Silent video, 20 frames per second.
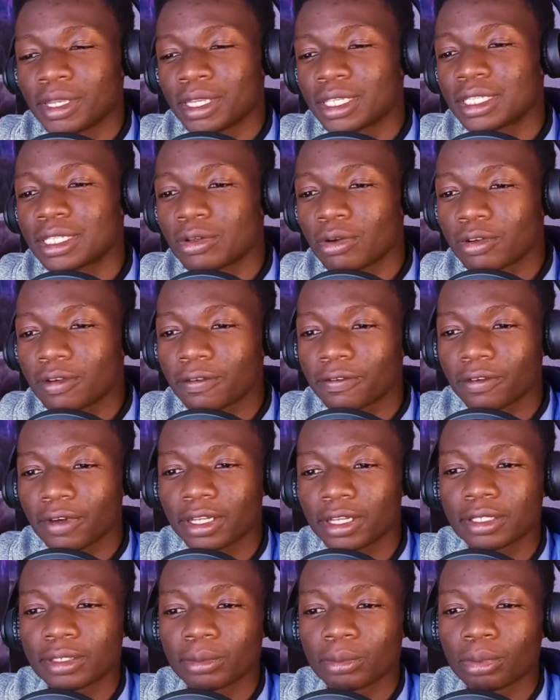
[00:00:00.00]
He's not
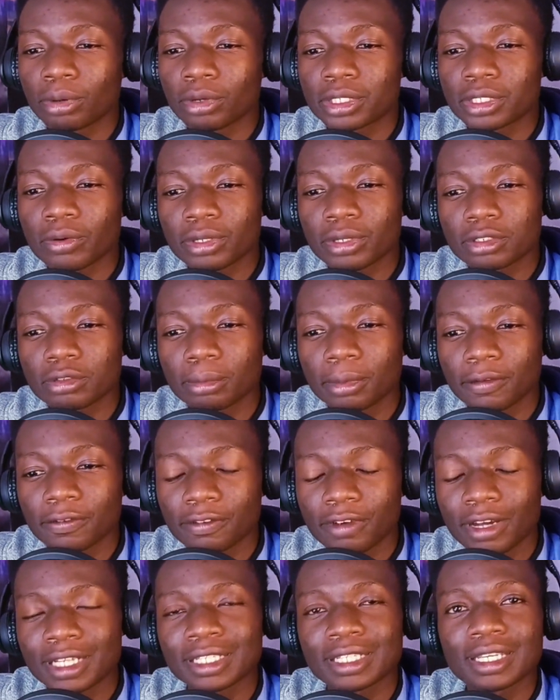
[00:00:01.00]
funny because he wants to
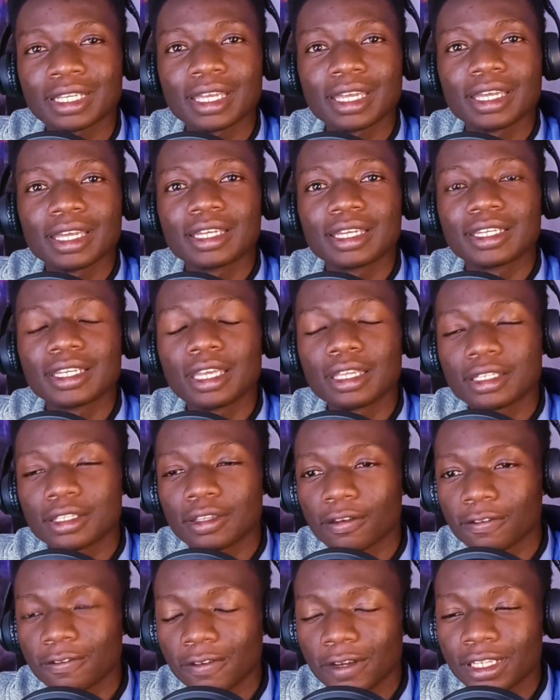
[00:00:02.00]
be funny. He
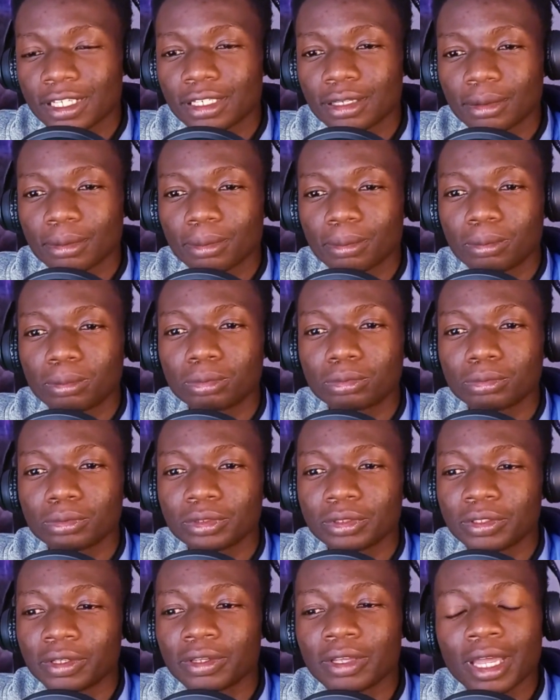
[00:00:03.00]
is a funny,
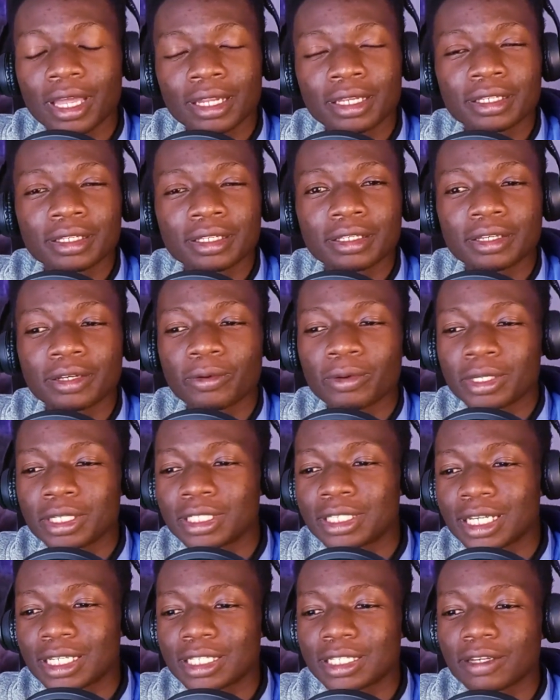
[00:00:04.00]

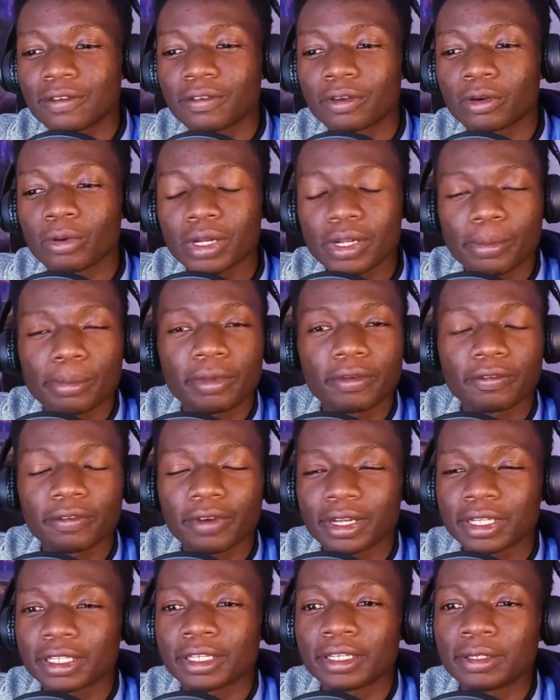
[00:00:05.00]
when he doesn't even want to be
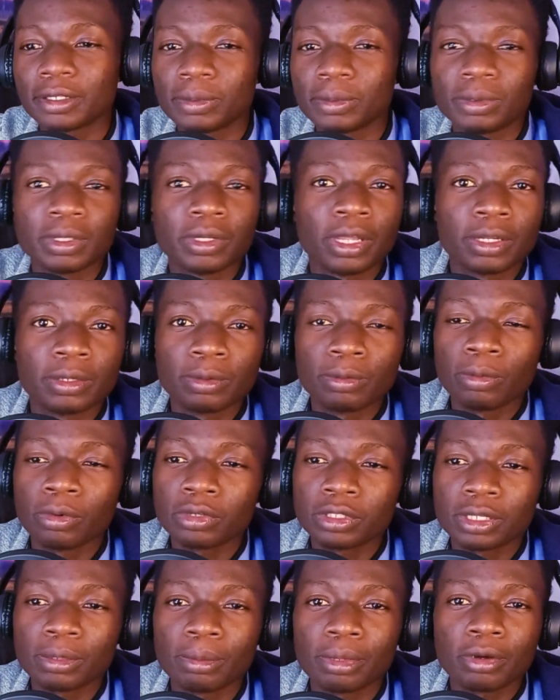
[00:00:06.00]
funny,
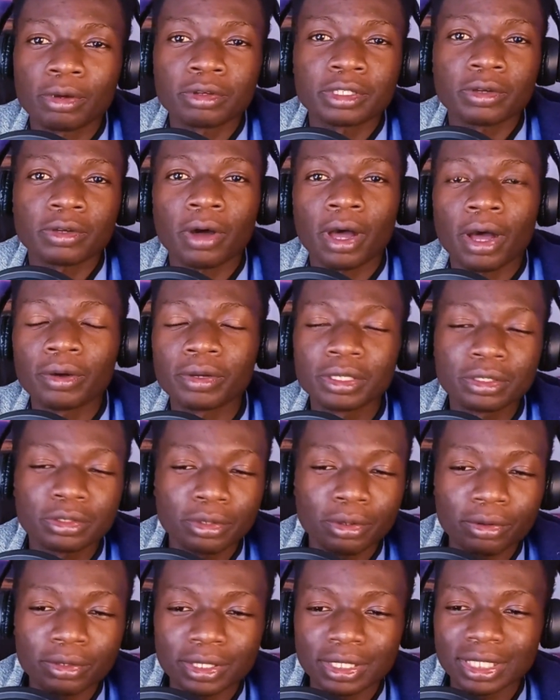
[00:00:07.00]
mostly because of how
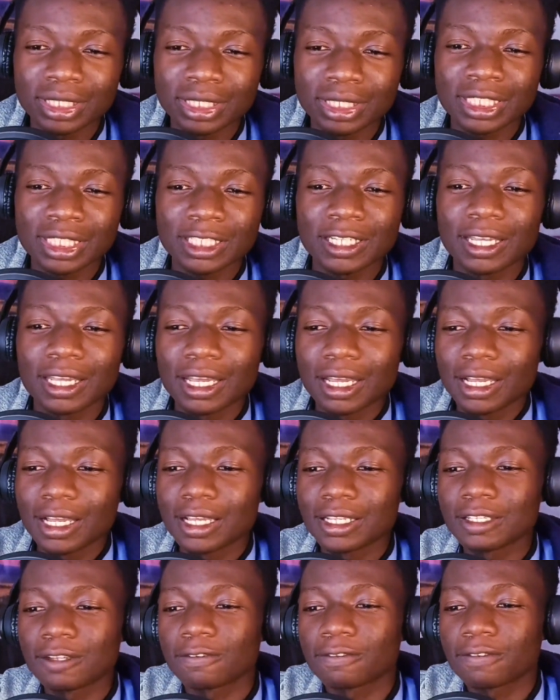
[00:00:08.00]
he talks,
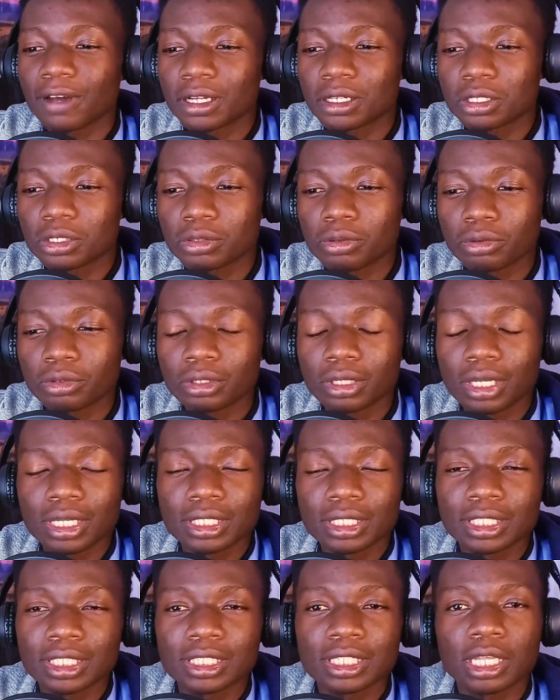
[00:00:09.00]
it's funny, so you
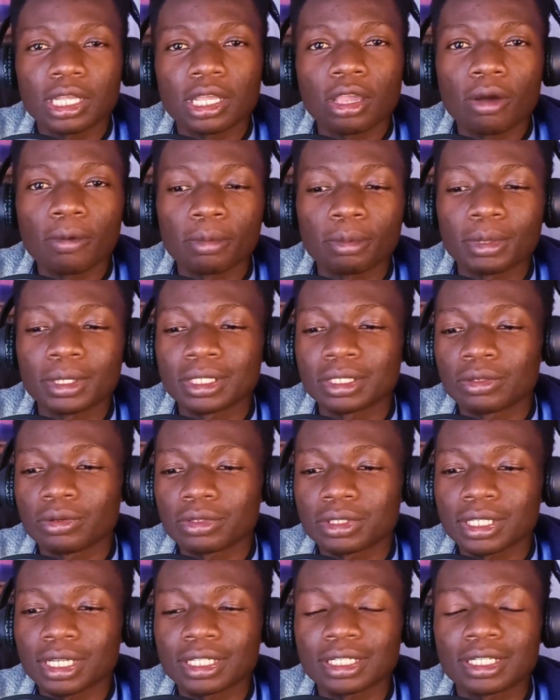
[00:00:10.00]
can't just hear, but
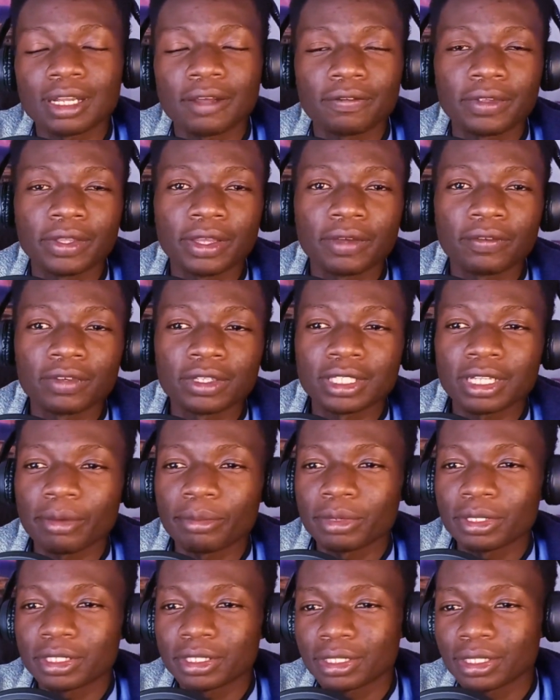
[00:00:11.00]
start laughing every
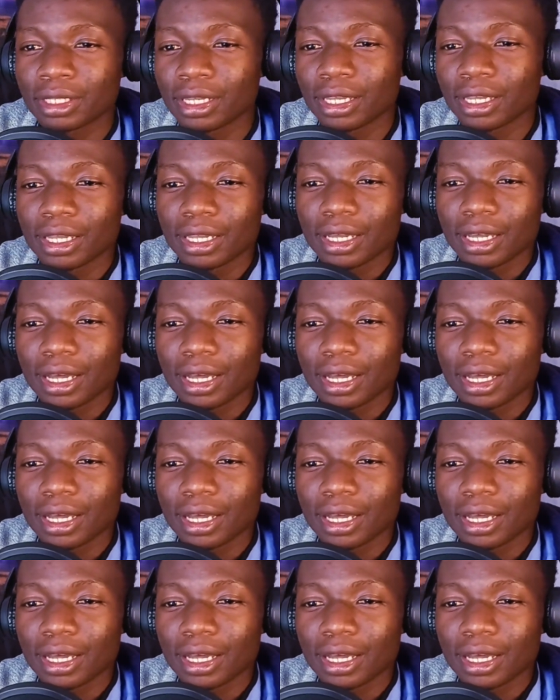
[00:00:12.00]
time he's